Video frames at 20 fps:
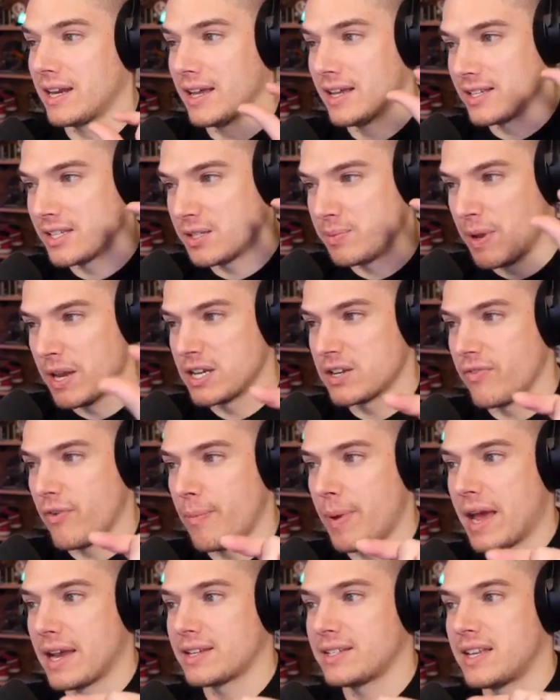a smidge of a
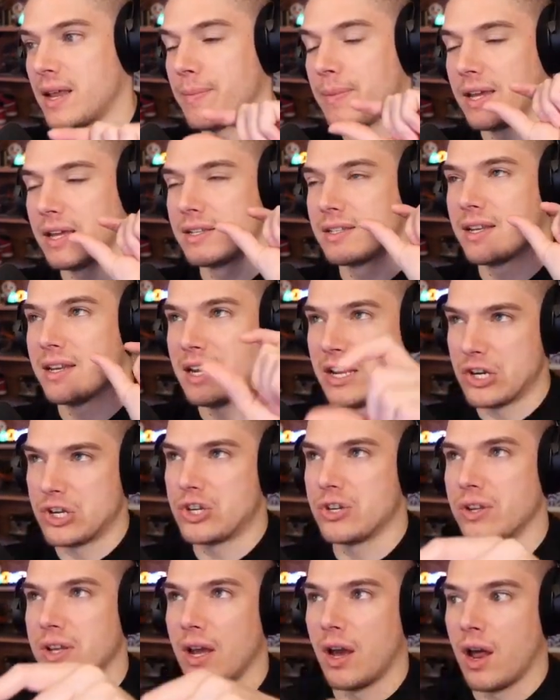back step because
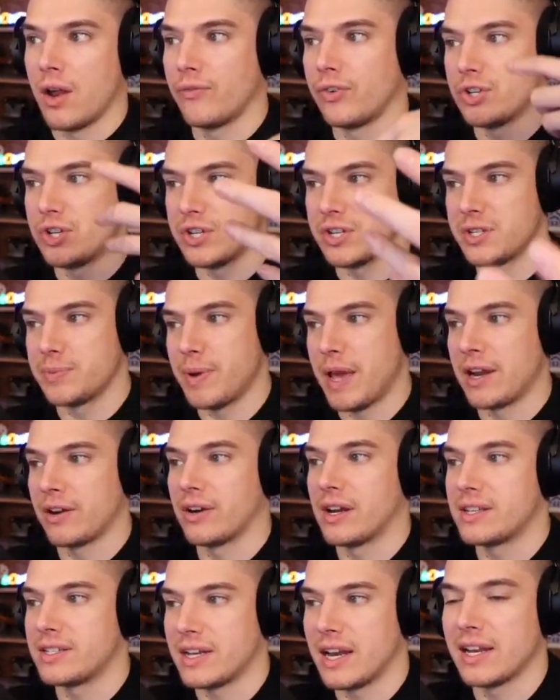initially on Vegeta's
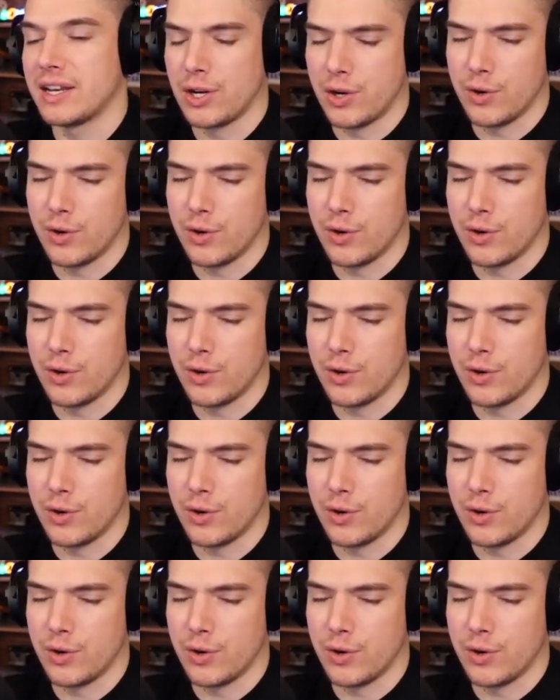banner, I said it didn't